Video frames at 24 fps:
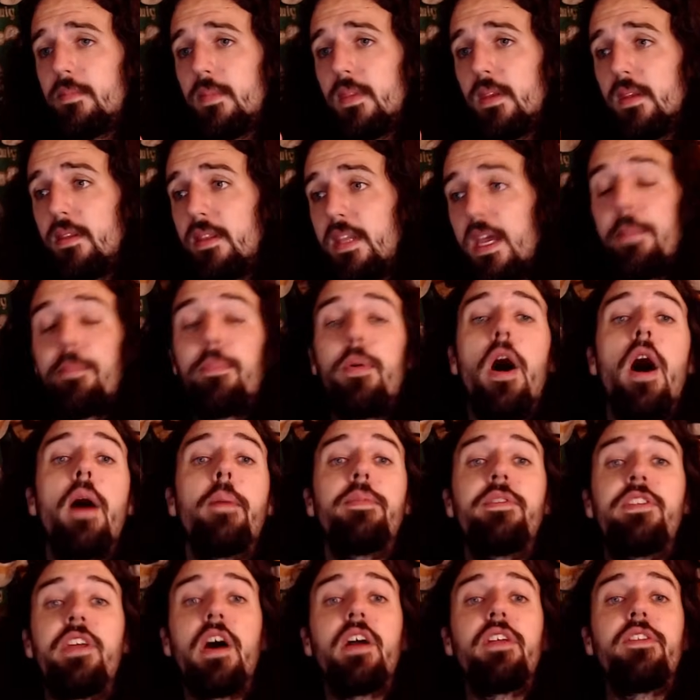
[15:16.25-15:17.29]
that
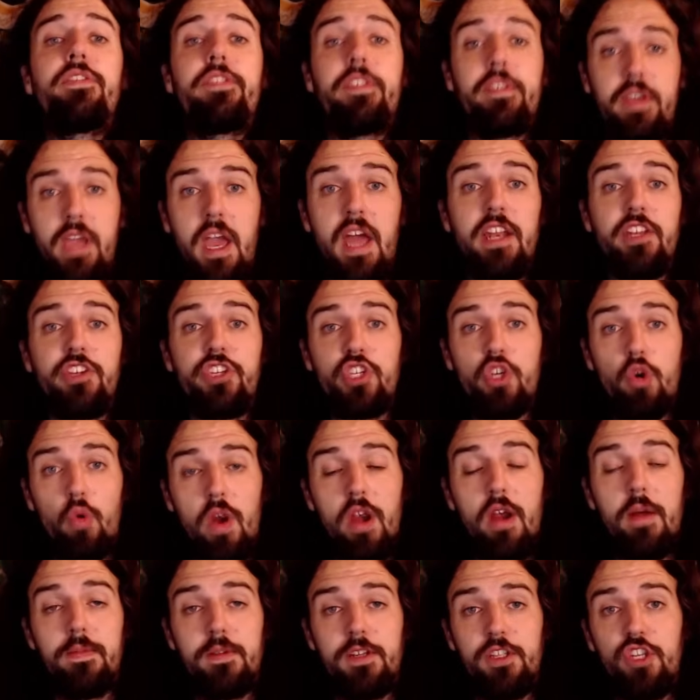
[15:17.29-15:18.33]
Bob does kind of
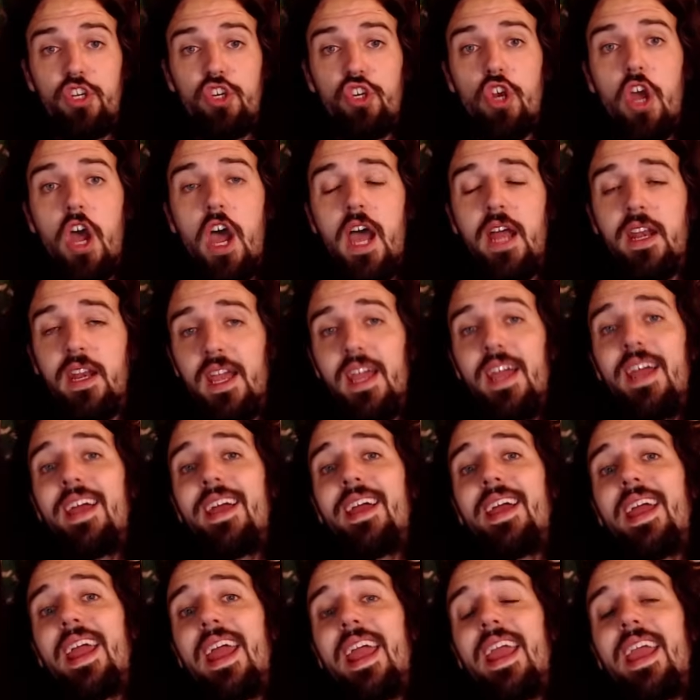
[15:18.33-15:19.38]
square up to the shot,
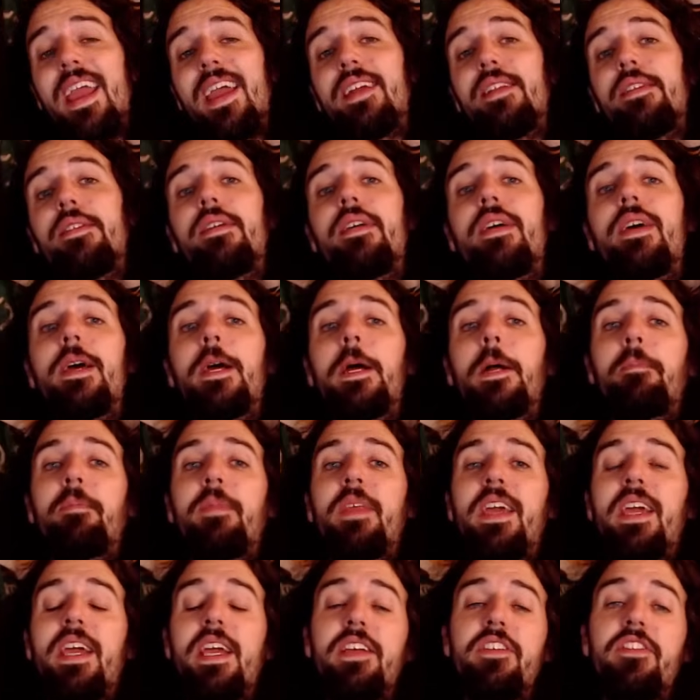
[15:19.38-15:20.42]
and
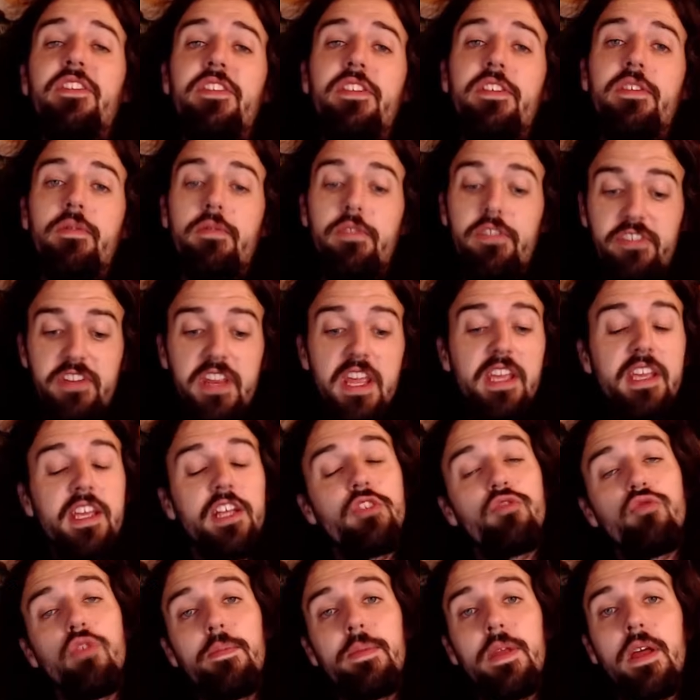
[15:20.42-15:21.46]
his stick
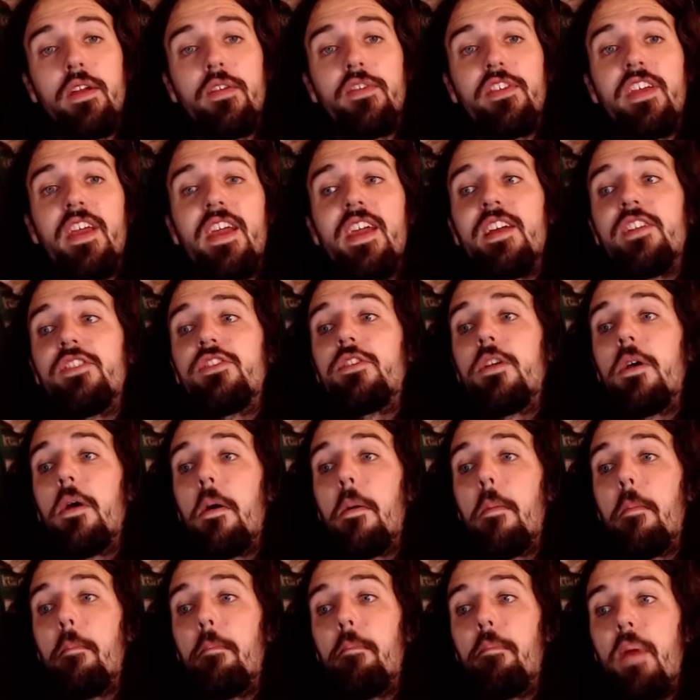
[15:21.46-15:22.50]
gets ripped out of his hands
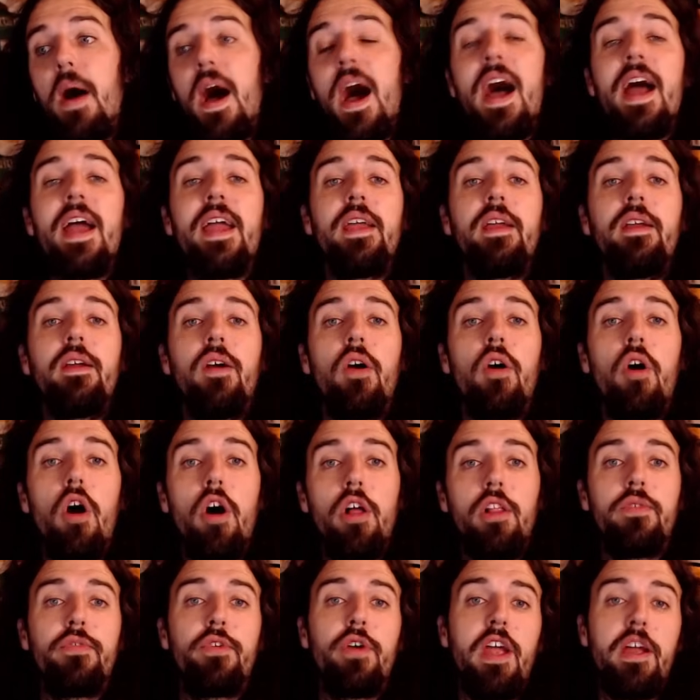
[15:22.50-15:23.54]
by
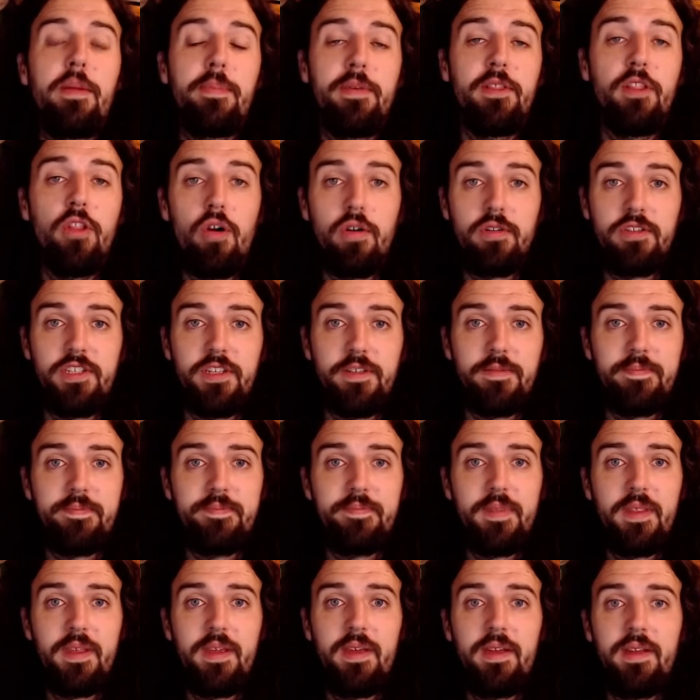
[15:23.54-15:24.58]
Oliver Ekman-Larsson,
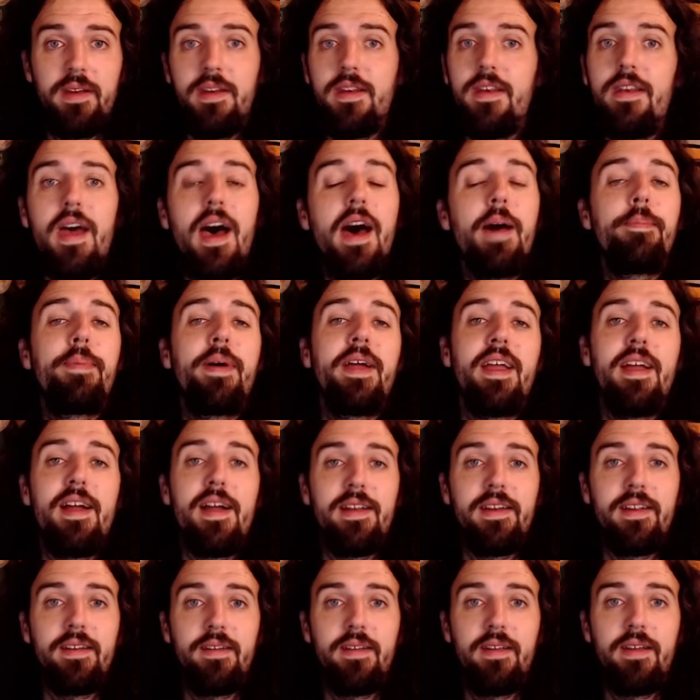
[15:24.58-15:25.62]
not by
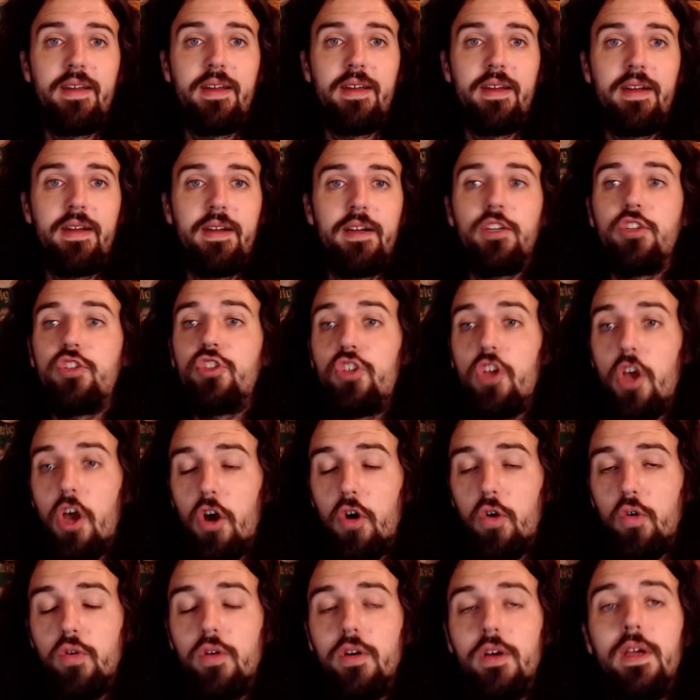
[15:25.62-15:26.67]
Heinen.
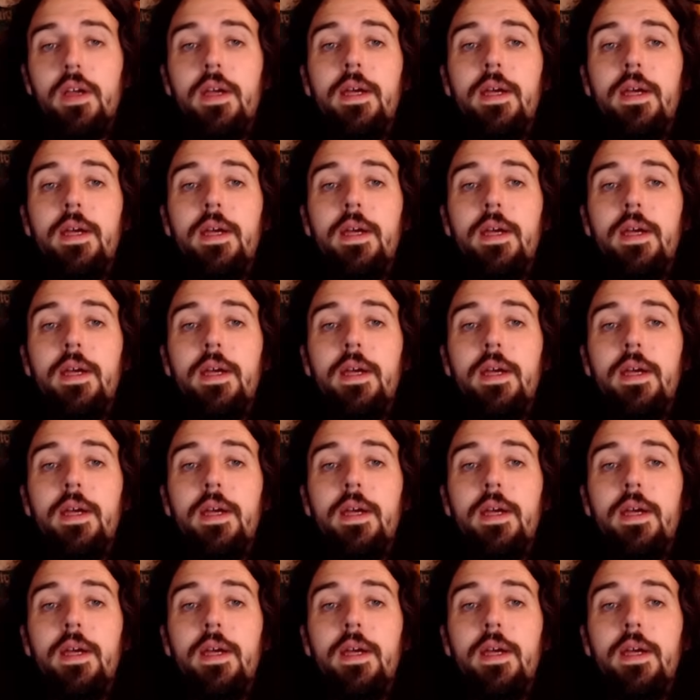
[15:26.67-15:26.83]
So